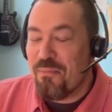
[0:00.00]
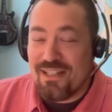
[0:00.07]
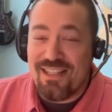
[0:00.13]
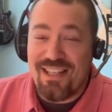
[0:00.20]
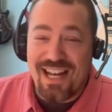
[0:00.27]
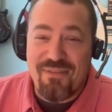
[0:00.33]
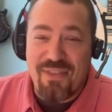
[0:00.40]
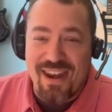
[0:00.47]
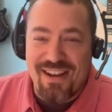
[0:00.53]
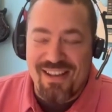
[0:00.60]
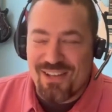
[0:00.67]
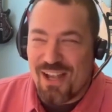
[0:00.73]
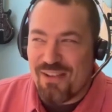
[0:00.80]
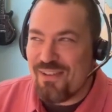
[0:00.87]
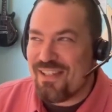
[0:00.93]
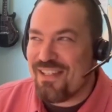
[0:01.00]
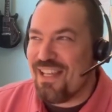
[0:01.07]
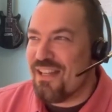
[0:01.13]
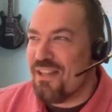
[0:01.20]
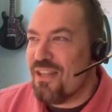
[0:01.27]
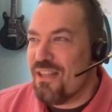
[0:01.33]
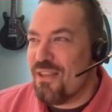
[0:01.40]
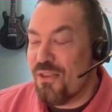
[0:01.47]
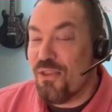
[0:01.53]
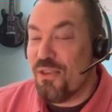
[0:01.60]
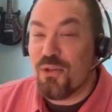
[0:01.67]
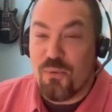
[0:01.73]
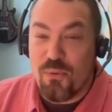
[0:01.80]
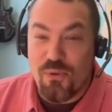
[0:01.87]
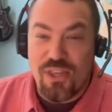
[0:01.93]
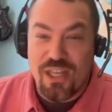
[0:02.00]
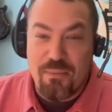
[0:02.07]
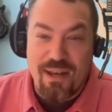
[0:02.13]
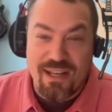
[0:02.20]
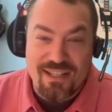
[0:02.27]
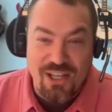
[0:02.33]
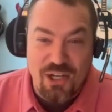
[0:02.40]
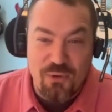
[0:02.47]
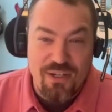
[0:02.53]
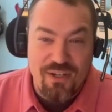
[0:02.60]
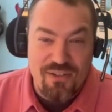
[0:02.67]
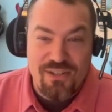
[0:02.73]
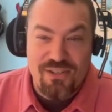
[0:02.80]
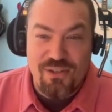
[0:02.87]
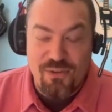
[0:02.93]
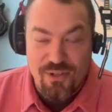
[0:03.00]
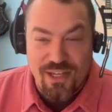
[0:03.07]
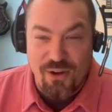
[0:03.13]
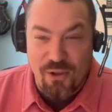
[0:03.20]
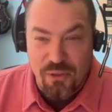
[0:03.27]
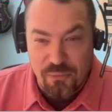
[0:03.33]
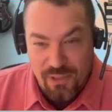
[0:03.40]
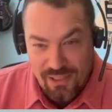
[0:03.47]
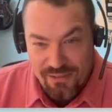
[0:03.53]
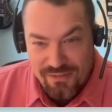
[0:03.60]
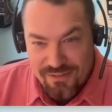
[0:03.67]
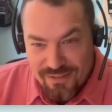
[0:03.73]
But he did have that in his office. And the cool thing about accelerators is you get all three.